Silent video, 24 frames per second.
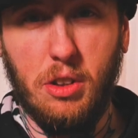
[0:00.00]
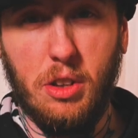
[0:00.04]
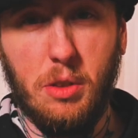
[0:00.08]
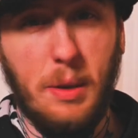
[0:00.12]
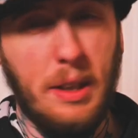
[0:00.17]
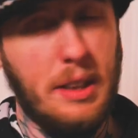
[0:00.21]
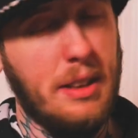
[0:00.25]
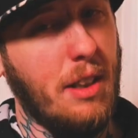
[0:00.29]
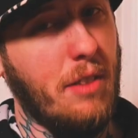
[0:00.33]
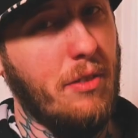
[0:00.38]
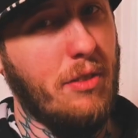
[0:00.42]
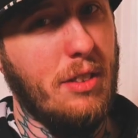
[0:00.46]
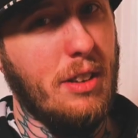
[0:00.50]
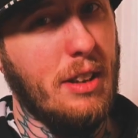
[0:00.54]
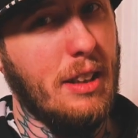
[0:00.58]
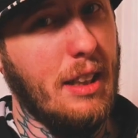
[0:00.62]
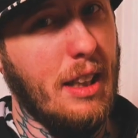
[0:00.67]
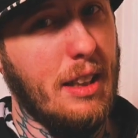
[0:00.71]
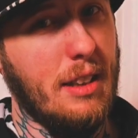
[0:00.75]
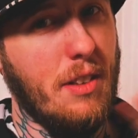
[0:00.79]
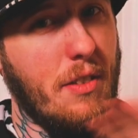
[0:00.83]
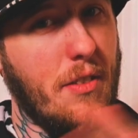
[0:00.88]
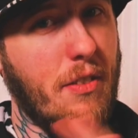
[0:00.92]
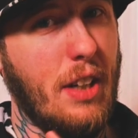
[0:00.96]
So I definitely
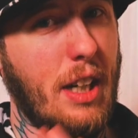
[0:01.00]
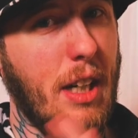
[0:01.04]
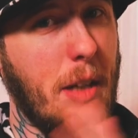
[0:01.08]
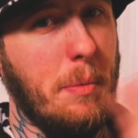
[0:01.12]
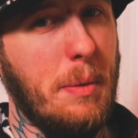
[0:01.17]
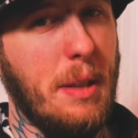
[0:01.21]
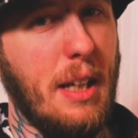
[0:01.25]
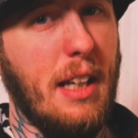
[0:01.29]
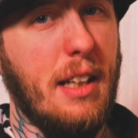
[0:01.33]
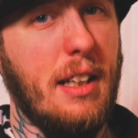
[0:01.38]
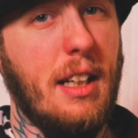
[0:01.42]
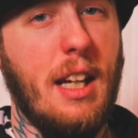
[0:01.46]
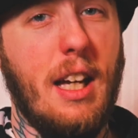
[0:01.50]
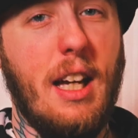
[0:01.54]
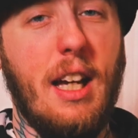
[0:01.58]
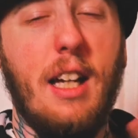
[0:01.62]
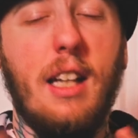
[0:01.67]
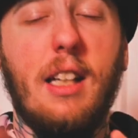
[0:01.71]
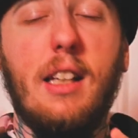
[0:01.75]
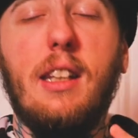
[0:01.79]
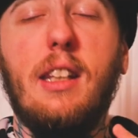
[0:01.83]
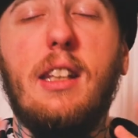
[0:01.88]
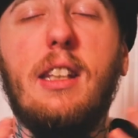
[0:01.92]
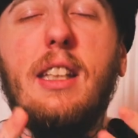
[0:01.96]
get the vibe that
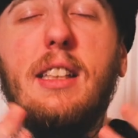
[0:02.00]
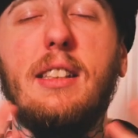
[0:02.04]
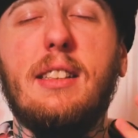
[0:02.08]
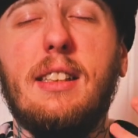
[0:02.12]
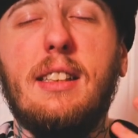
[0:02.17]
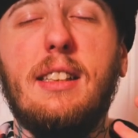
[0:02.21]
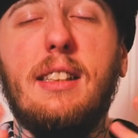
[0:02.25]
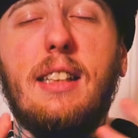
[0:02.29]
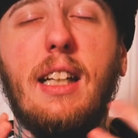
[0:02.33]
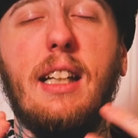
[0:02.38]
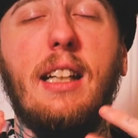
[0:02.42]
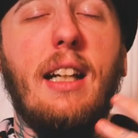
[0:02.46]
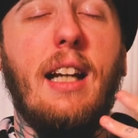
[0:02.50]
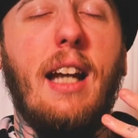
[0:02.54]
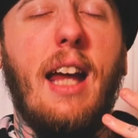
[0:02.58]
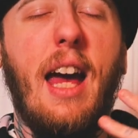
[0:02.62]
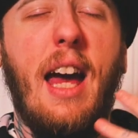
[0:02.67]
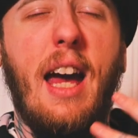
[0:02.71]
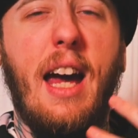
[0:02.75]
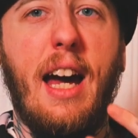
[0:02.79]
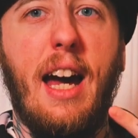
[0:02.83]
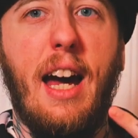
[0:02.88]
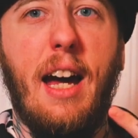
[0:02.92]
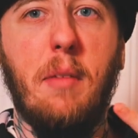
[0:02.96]
this didn't
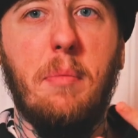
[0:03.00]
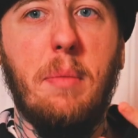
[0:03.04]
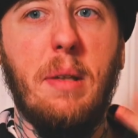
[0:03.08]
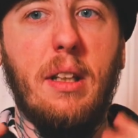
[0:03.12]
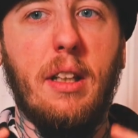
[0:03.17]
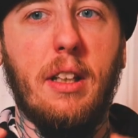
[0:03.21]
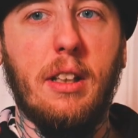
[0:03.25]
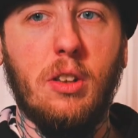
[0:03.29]
happen.